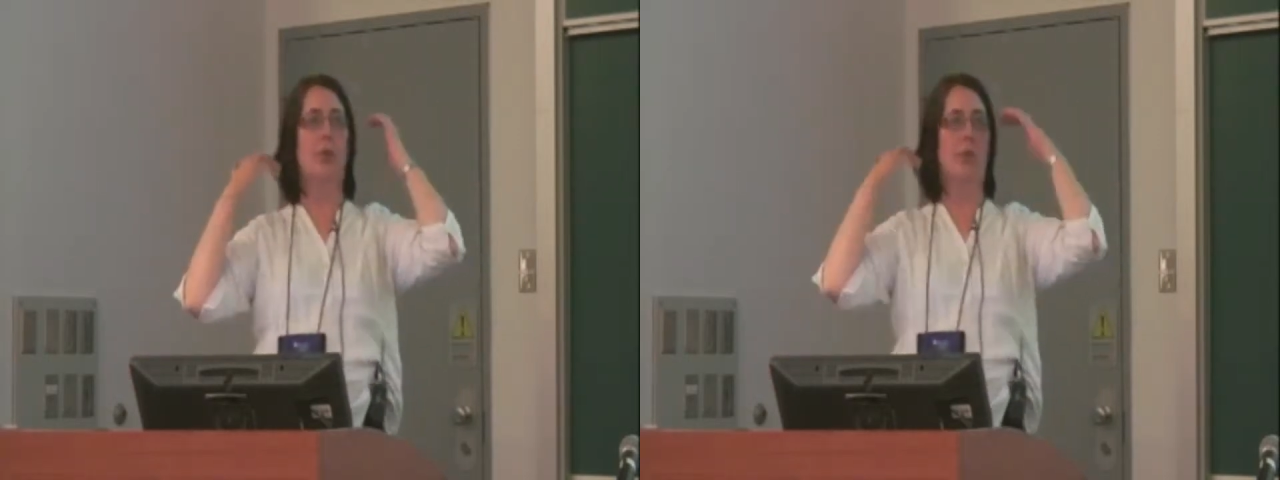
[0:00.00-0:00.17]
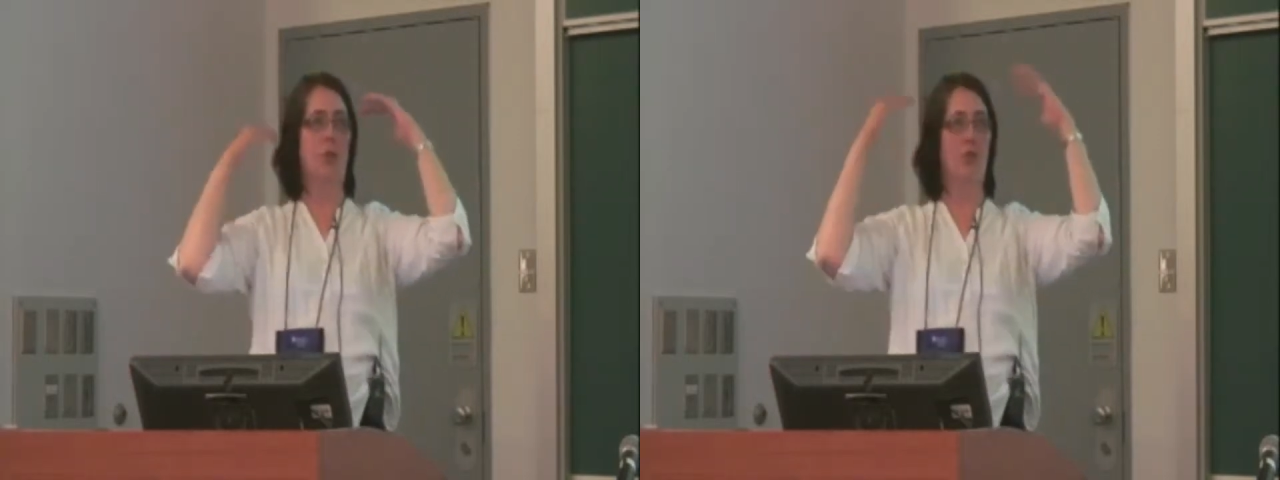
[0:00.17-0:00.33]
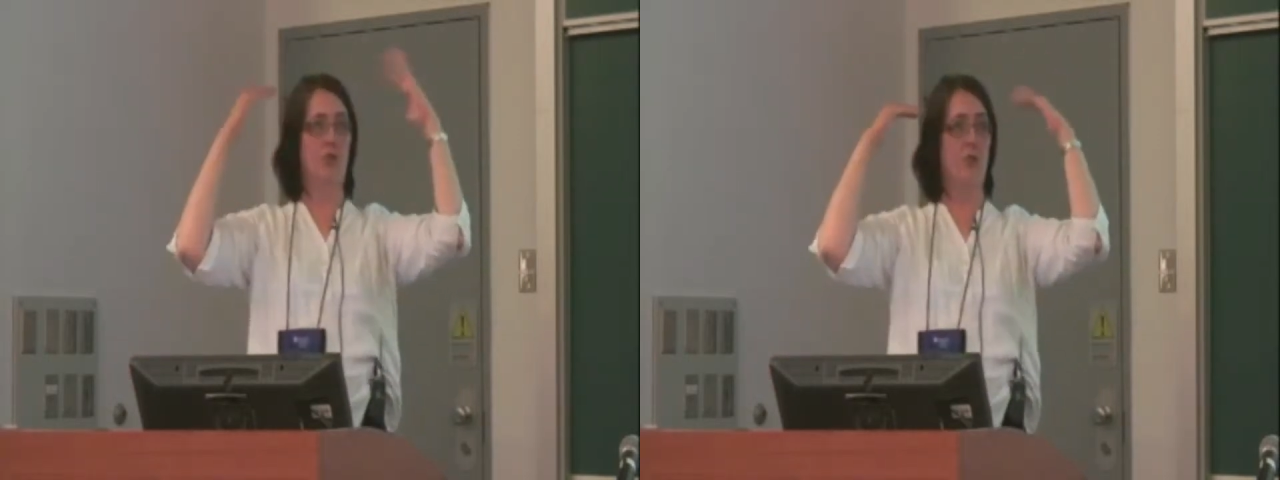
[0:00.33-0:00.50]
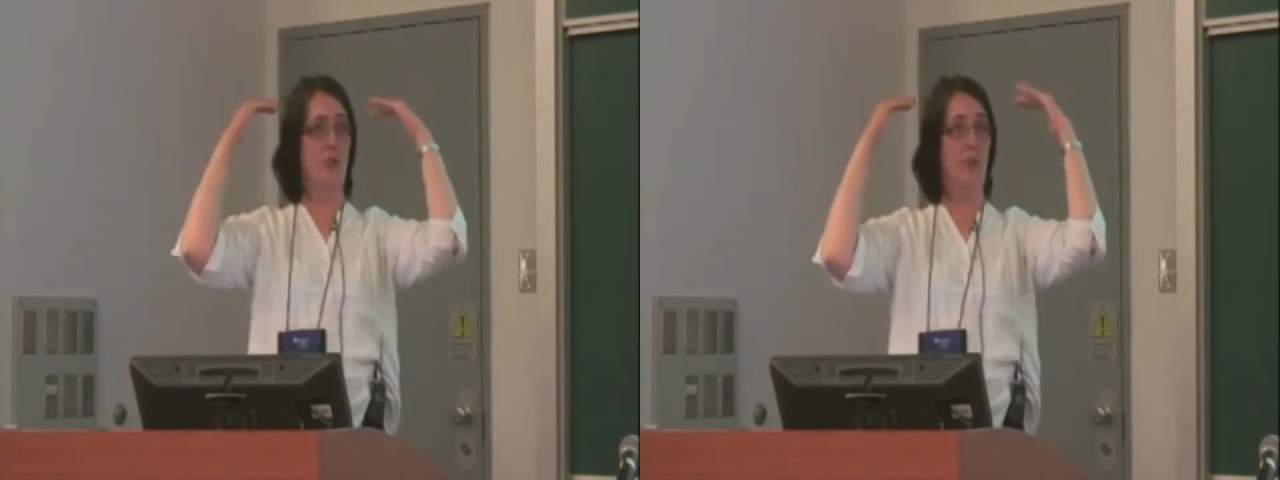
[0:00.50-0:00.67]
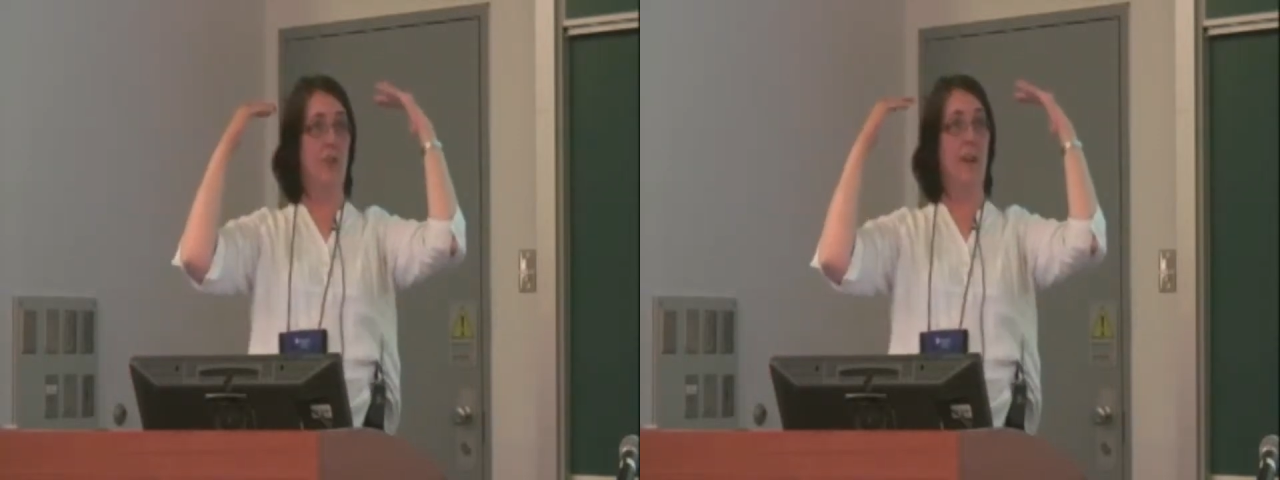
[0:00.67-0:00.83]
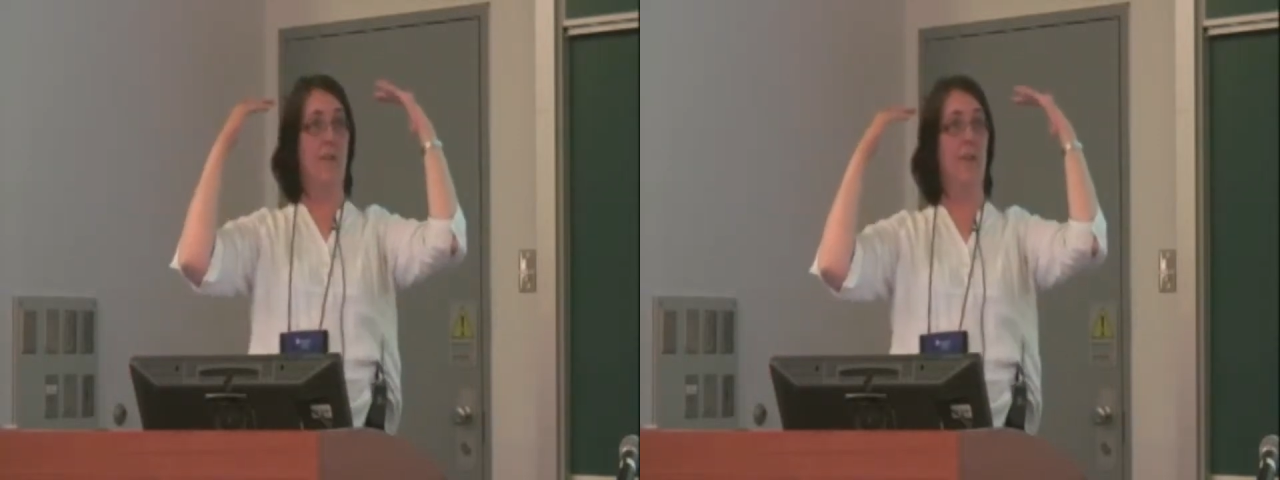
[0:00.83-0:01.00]
the
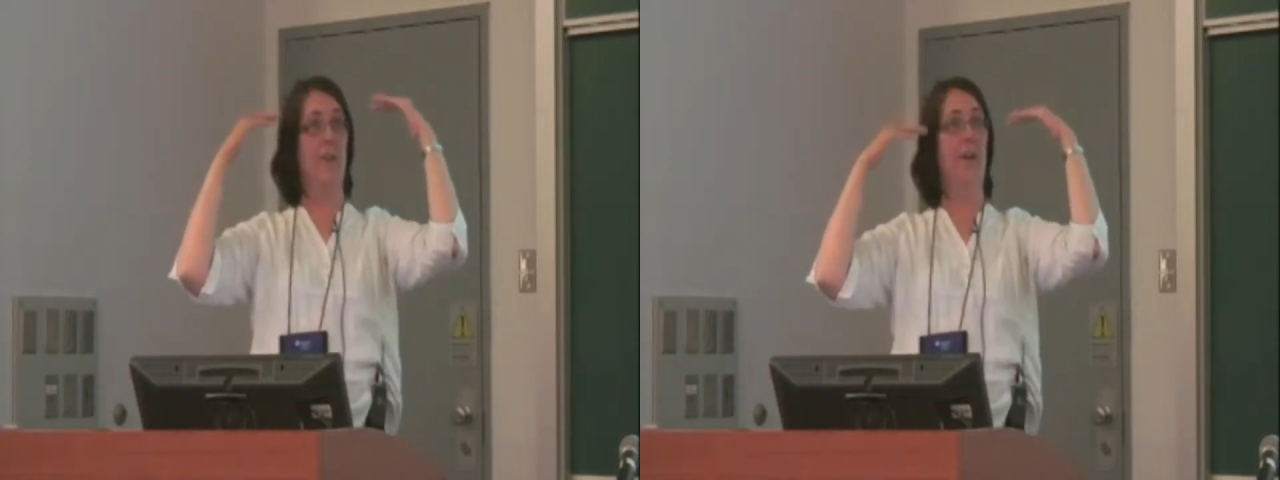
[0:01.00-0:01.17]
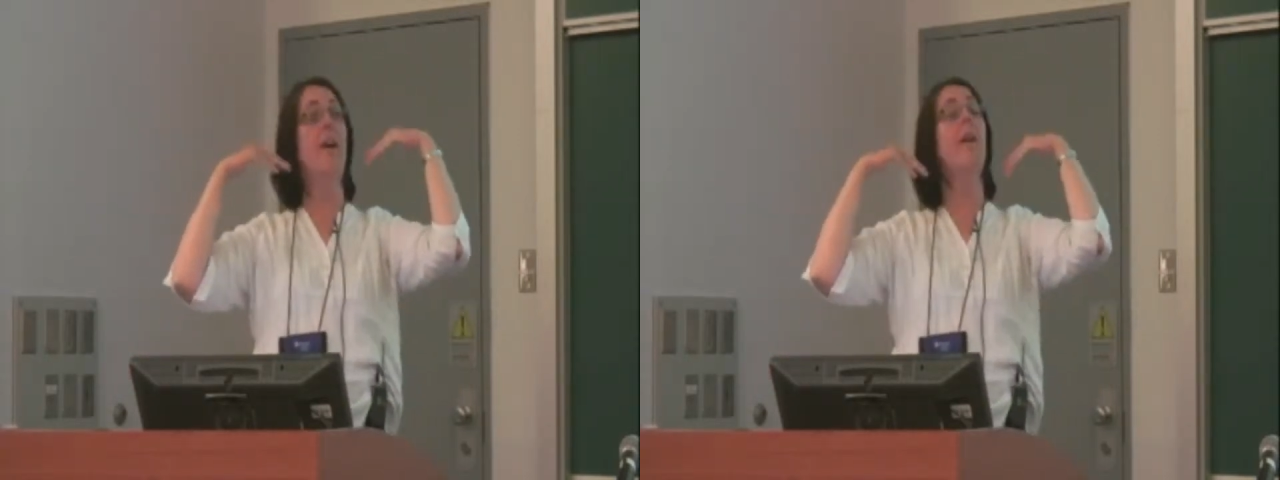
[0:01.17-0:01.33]
consciousness level,